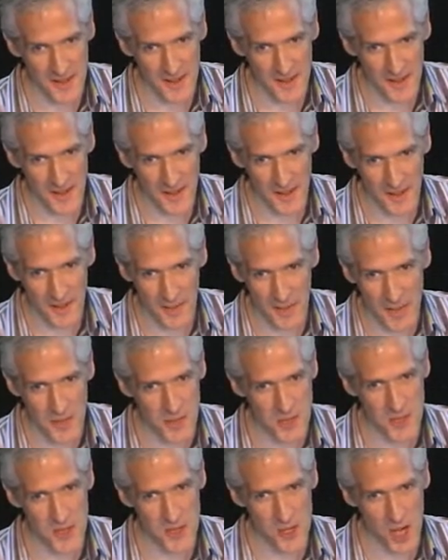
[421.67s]
Uh, he
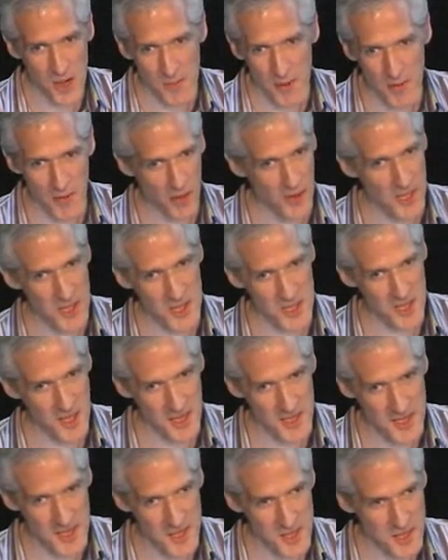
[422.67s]
was a German rocket
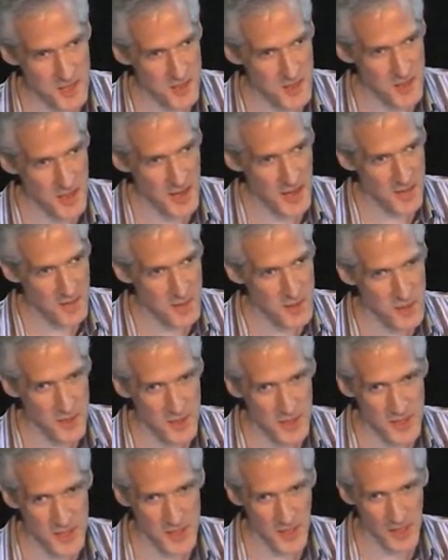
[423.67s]
scientist uh, during
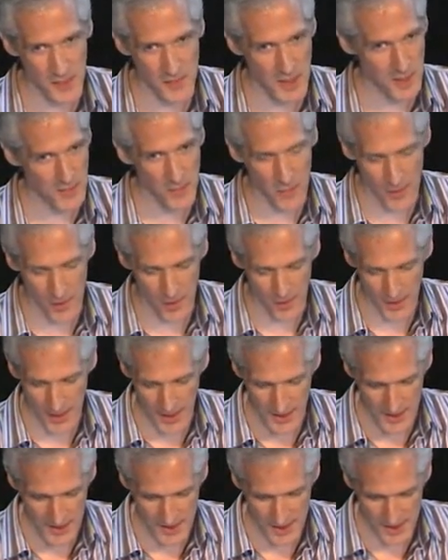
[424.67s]
the Second World War
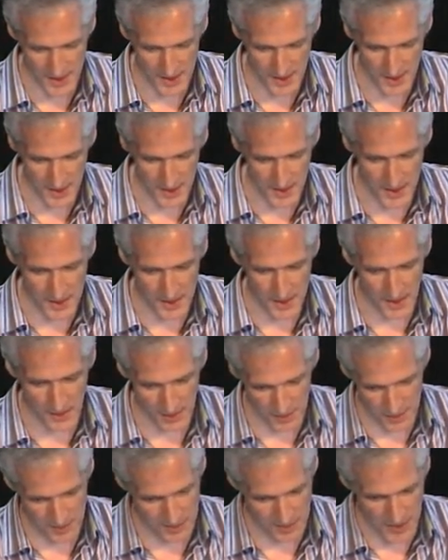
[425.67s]
and uh, you know,
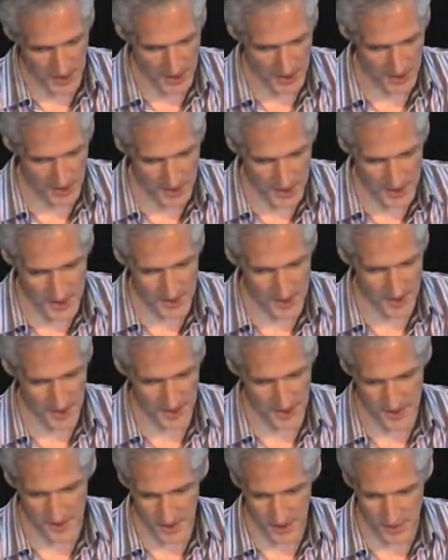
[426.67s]
uh, uh,
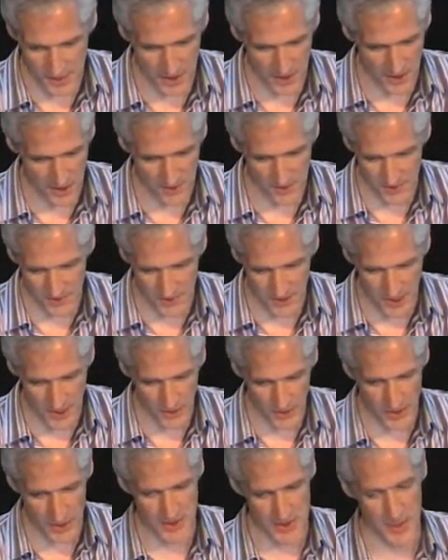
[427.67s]
developed a lot of uh,
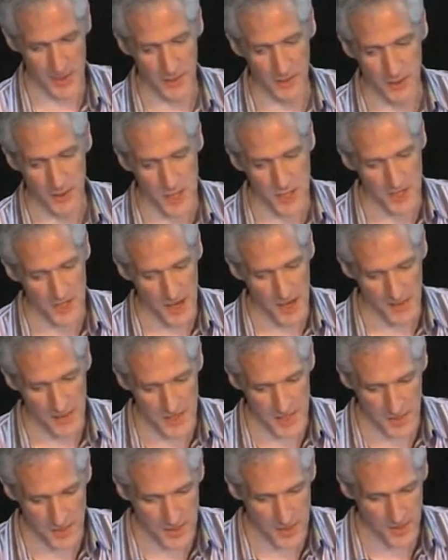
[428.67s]
rocket technology there and
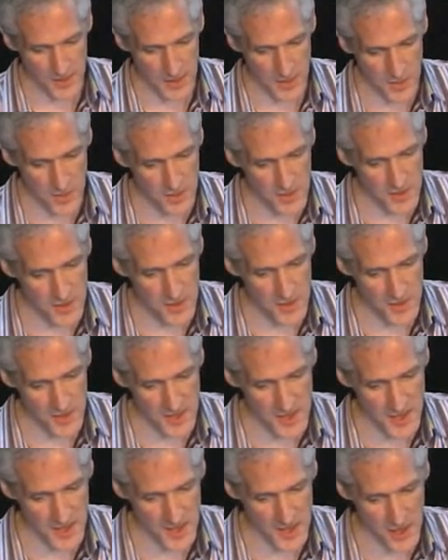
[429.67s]
subsequently moved to the
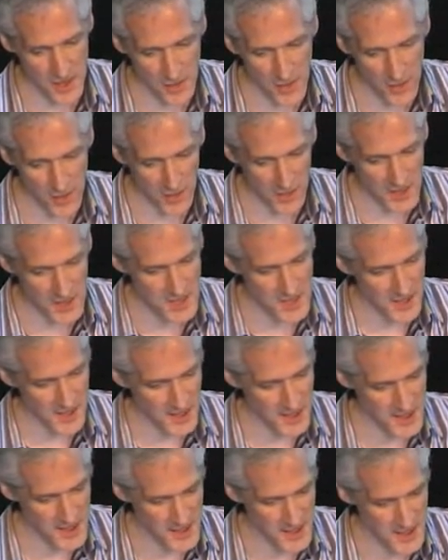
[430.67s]
USA. So a real rocket
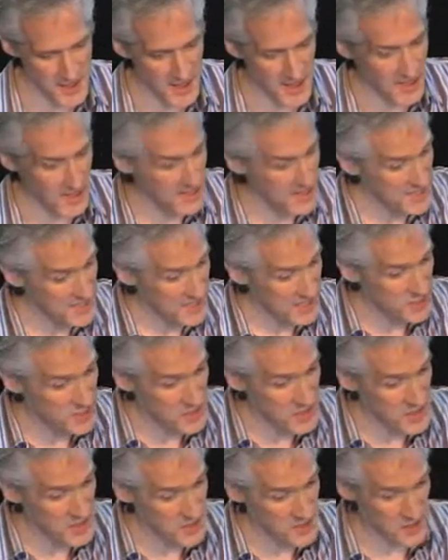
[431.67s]
scientist. He says
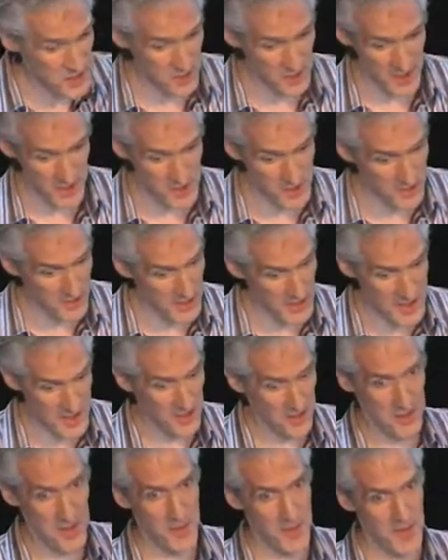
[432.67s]
research is what I'm doing when I
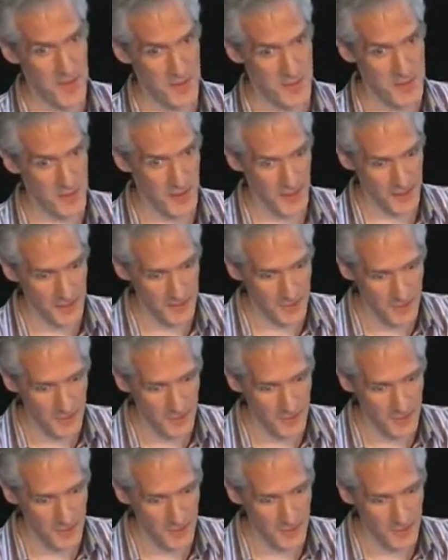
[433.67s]
don't know what I'm doing.